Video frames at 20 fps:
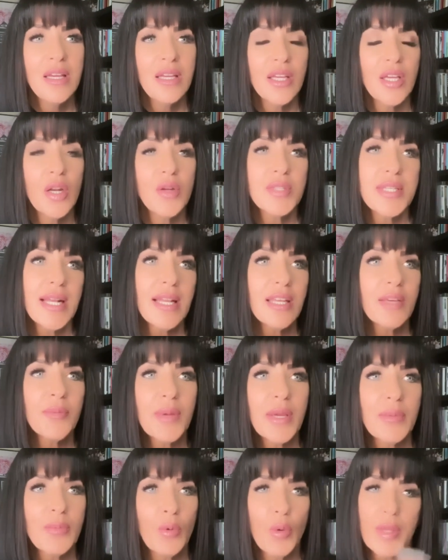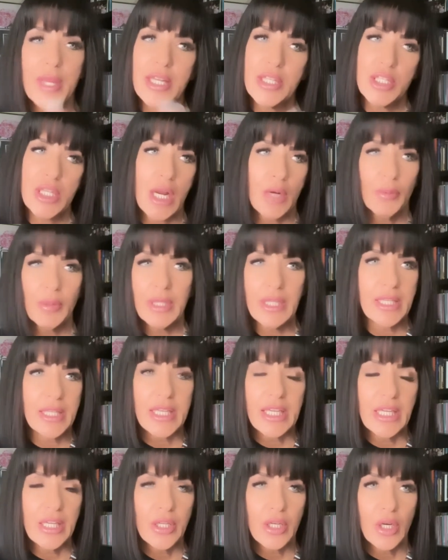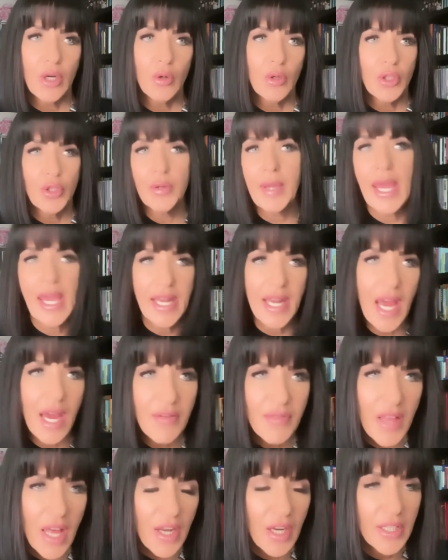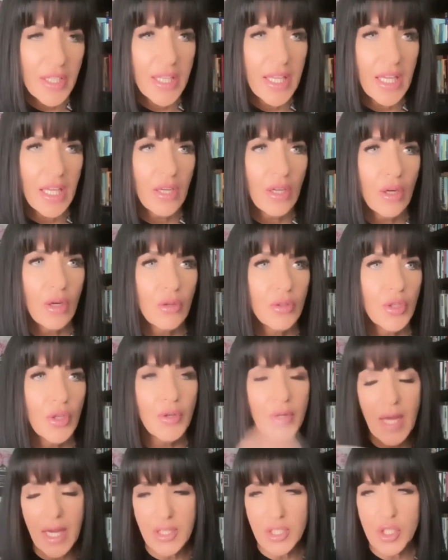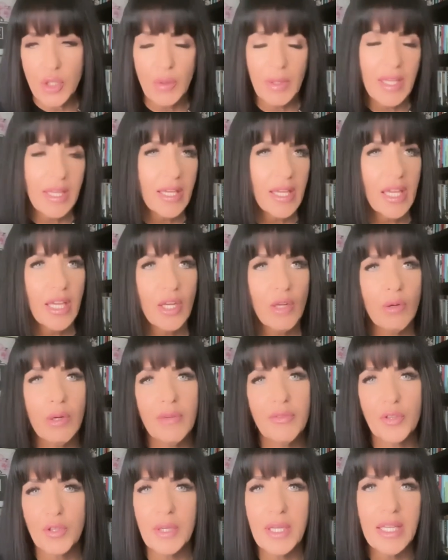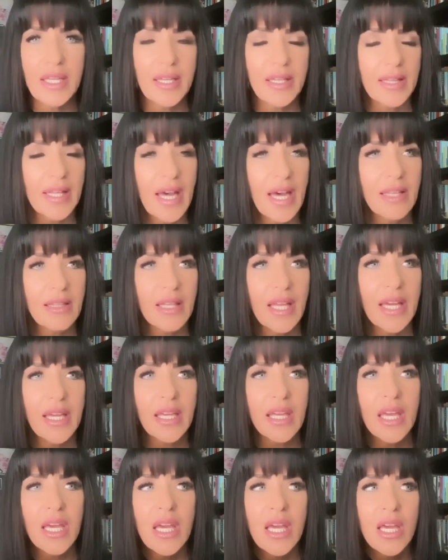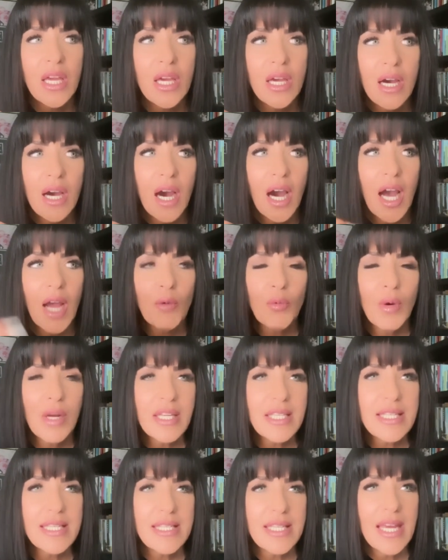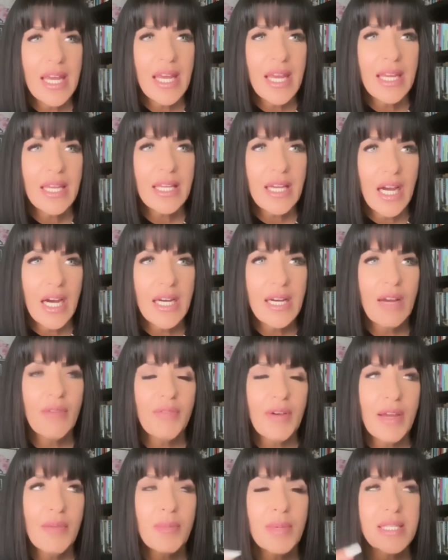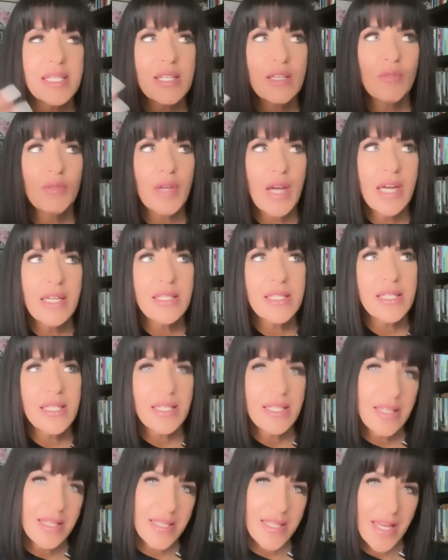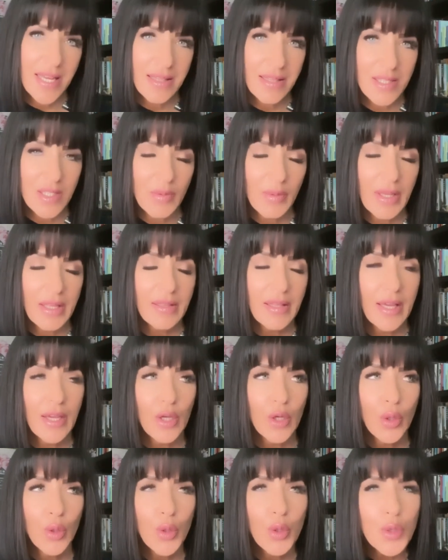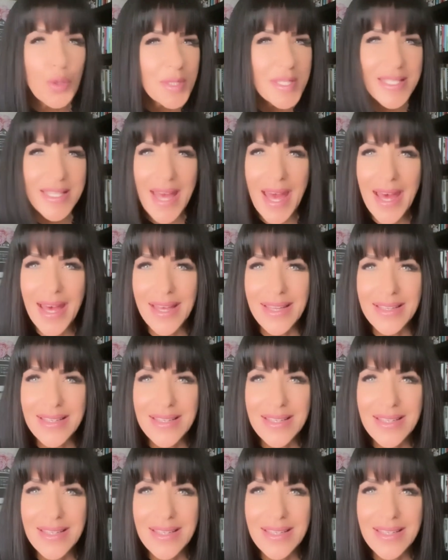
you know, telling people, well, that's not really keto. You can't have that on keto. You're not doing keto if you're eating that. Like, I want to say, I find myself constantly saying this week, like, who said?